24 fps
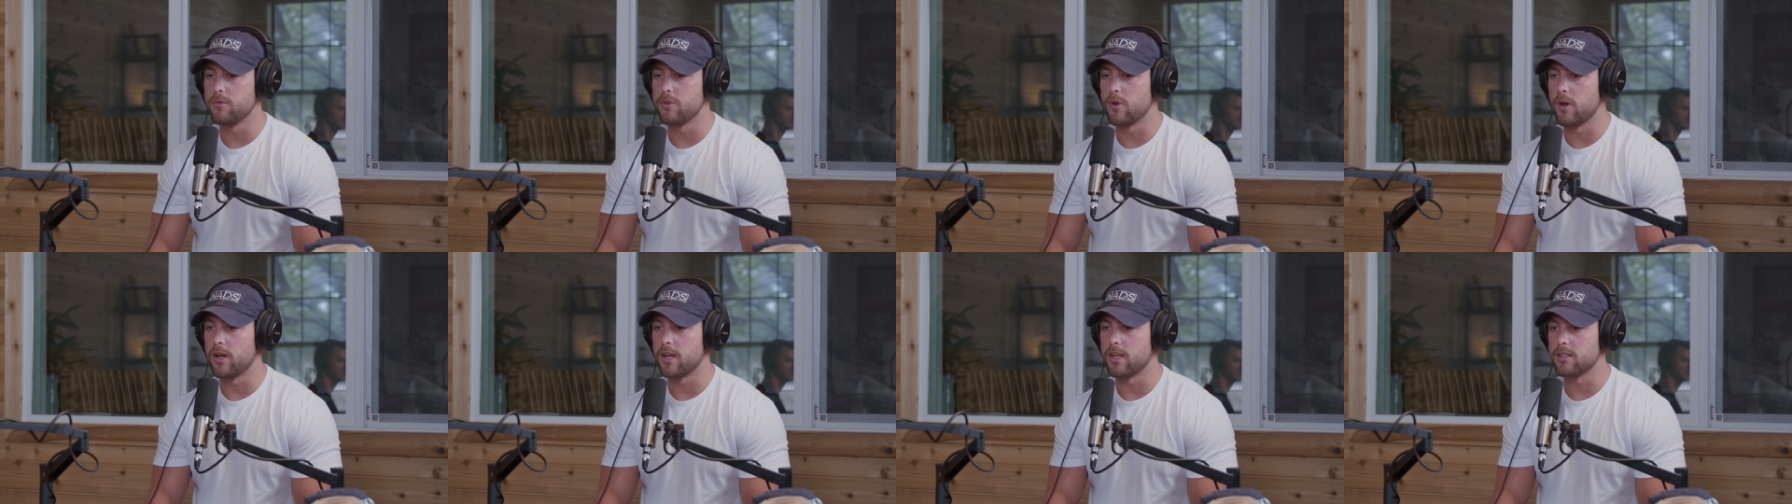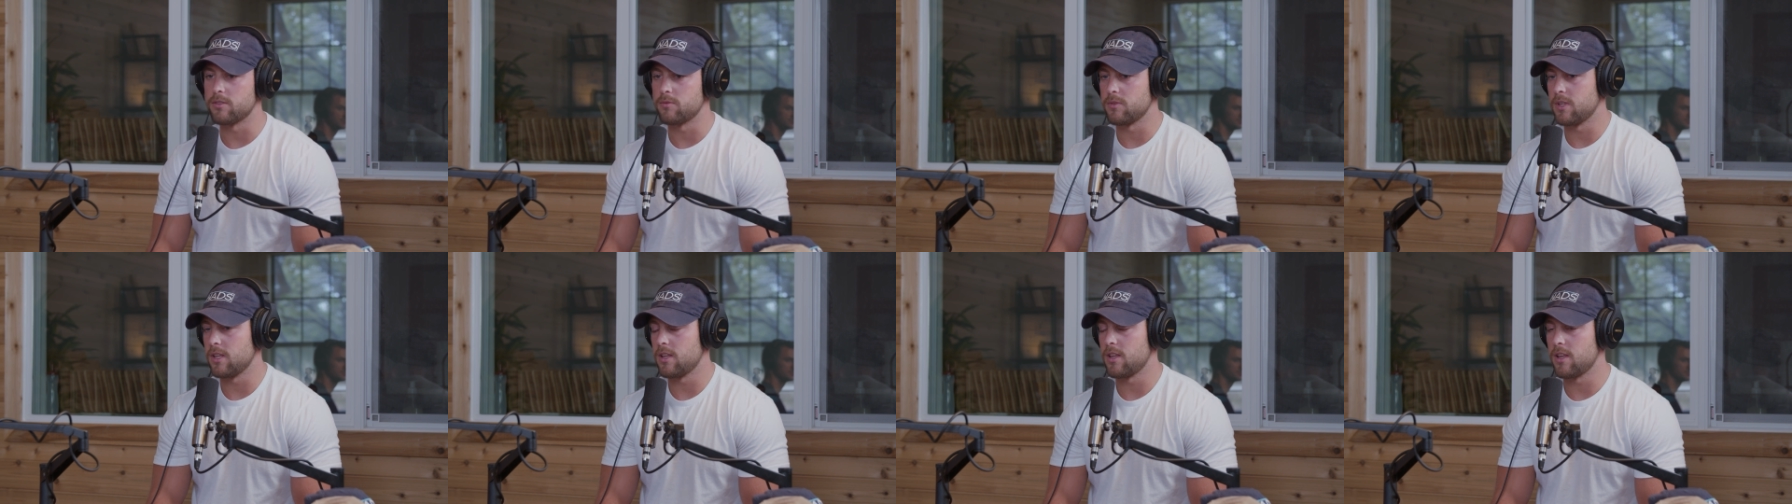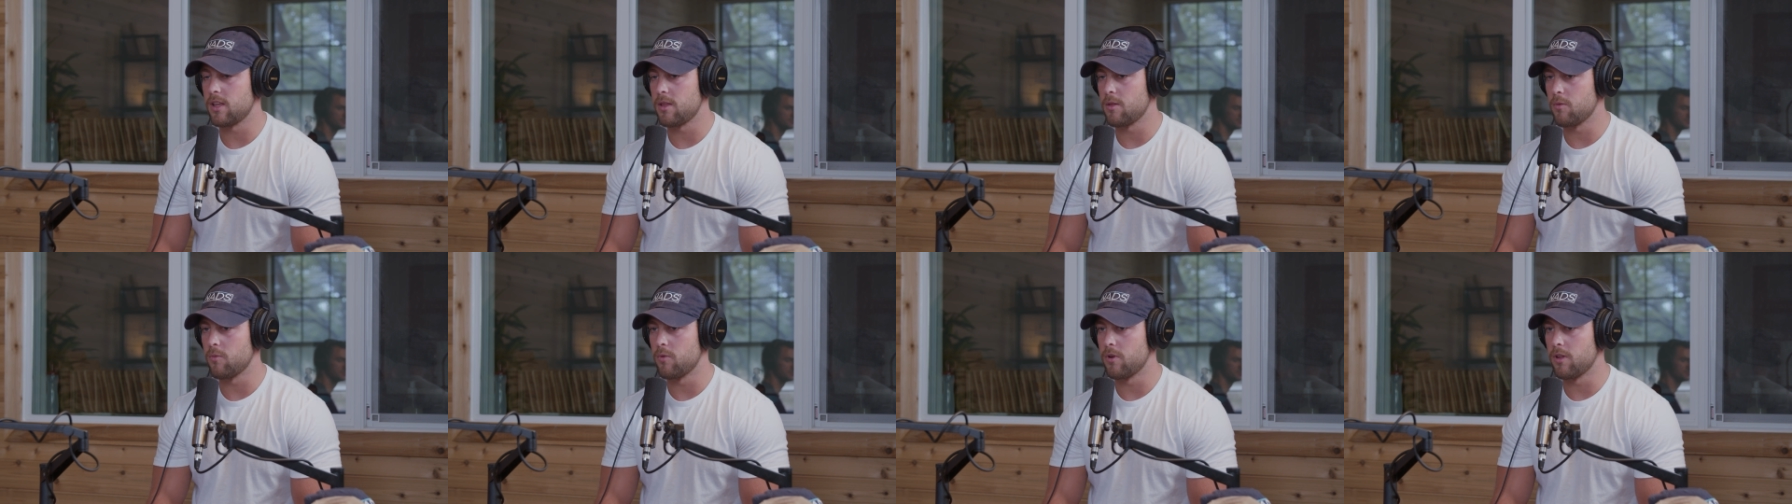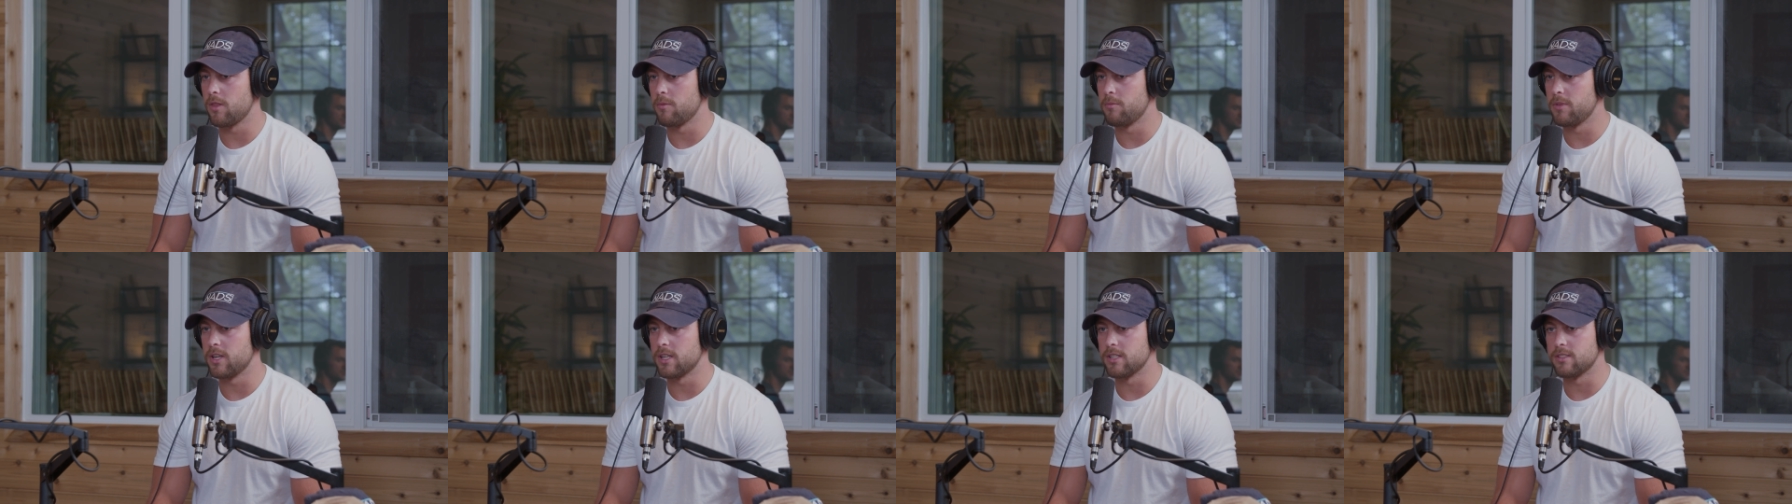So I guess one
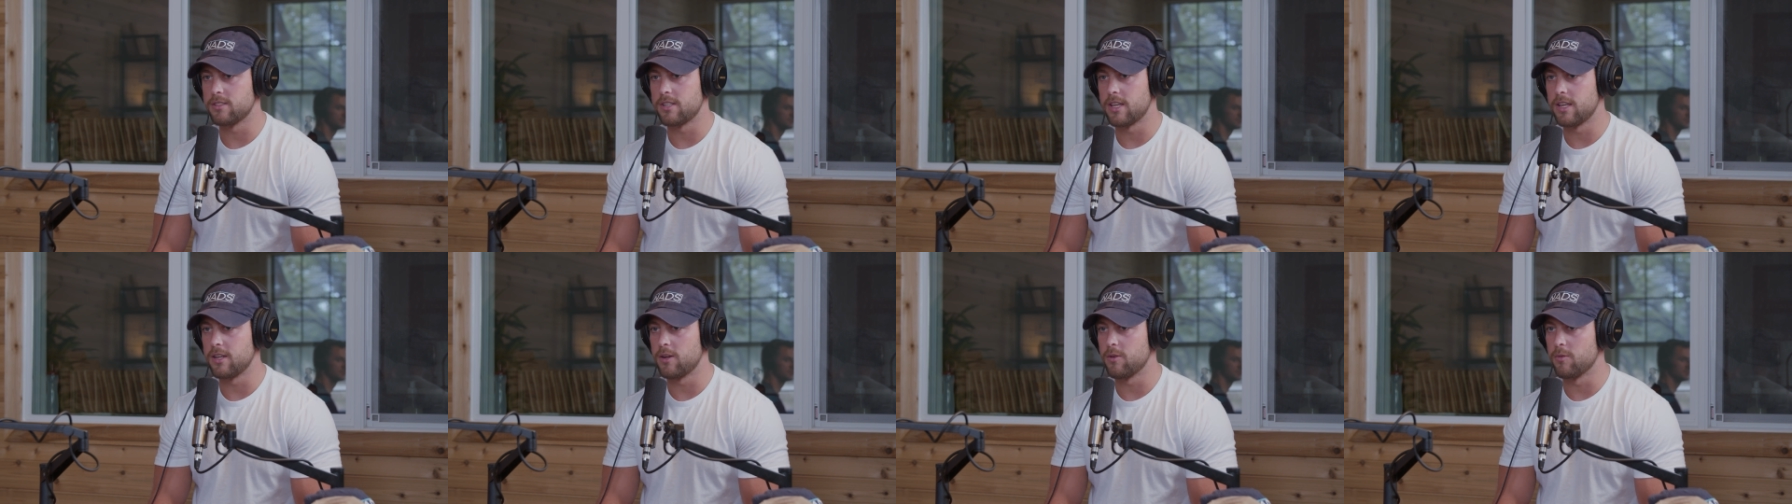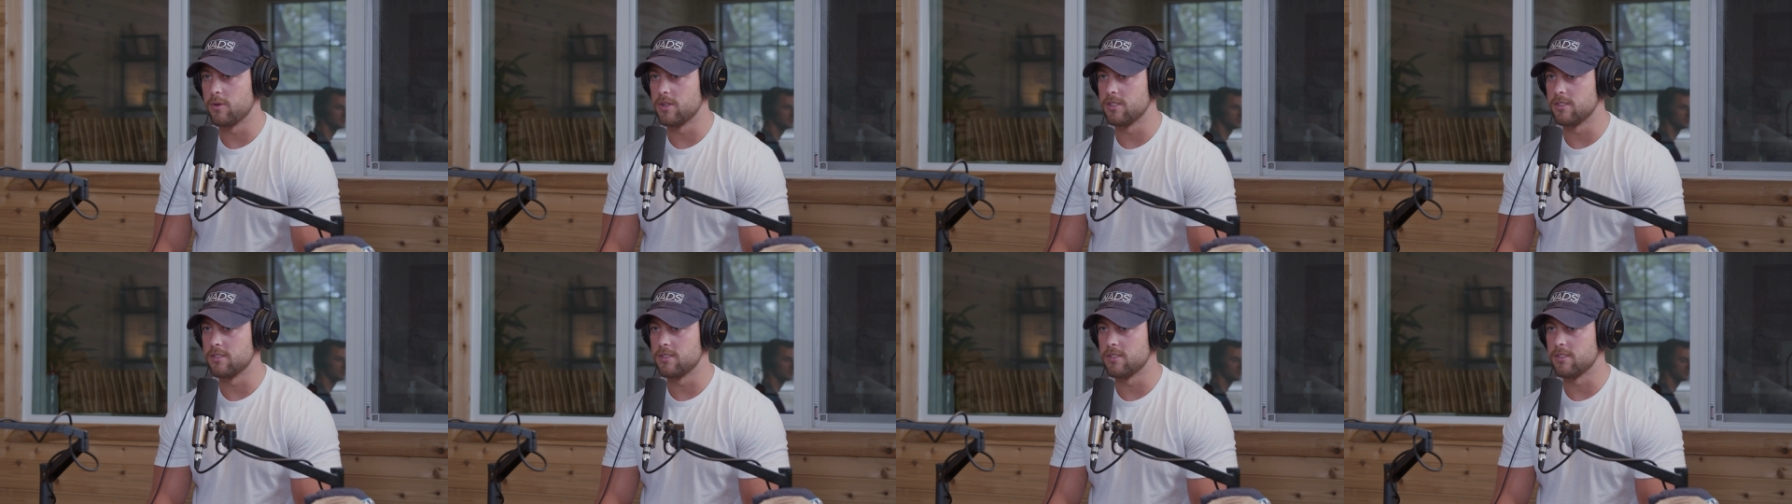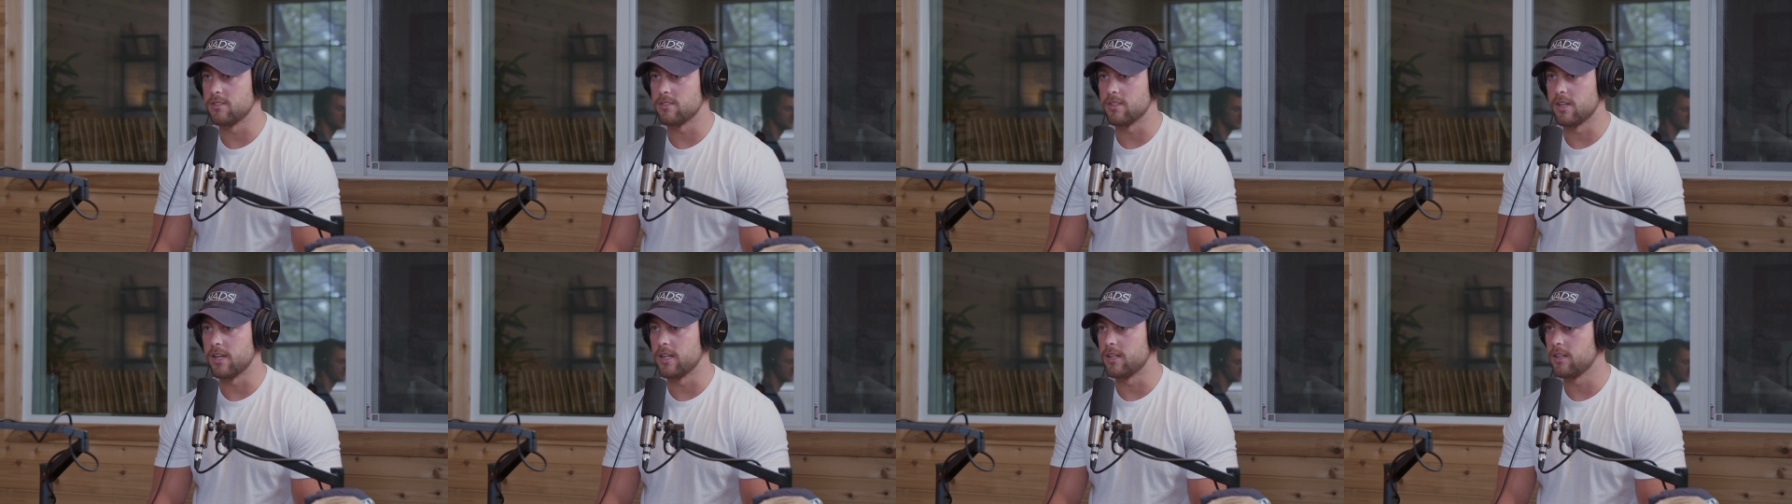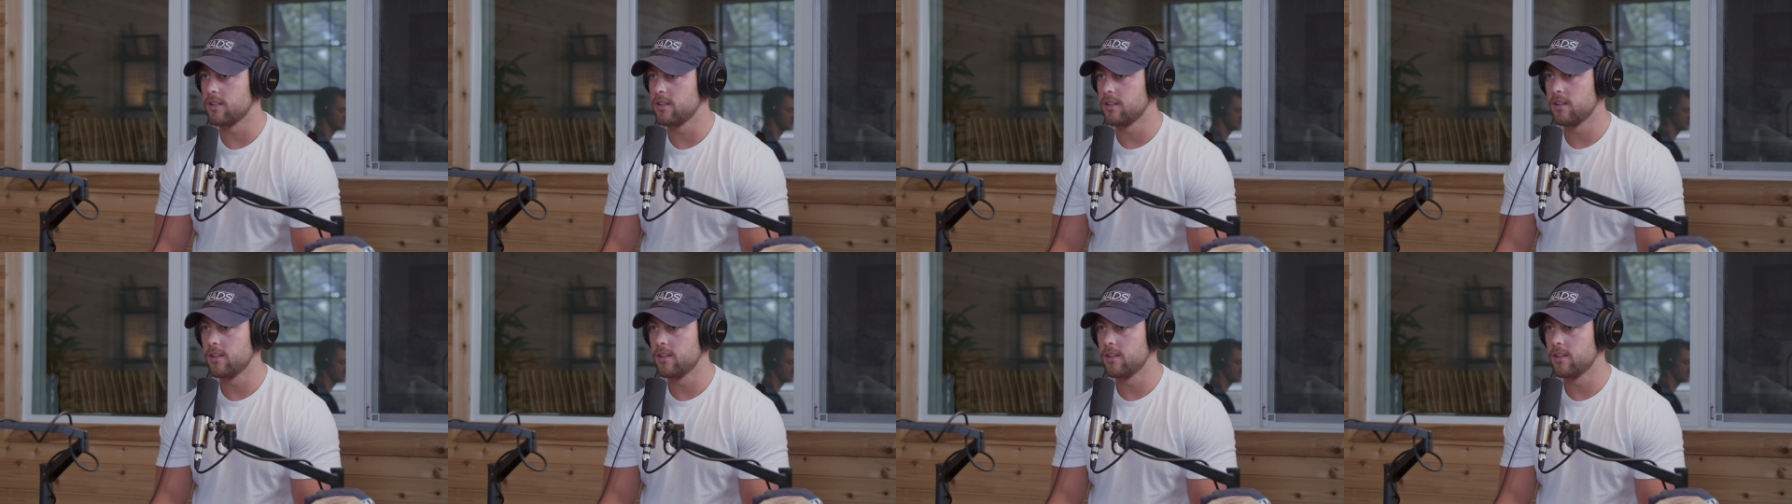of the biggest takeaways is just like,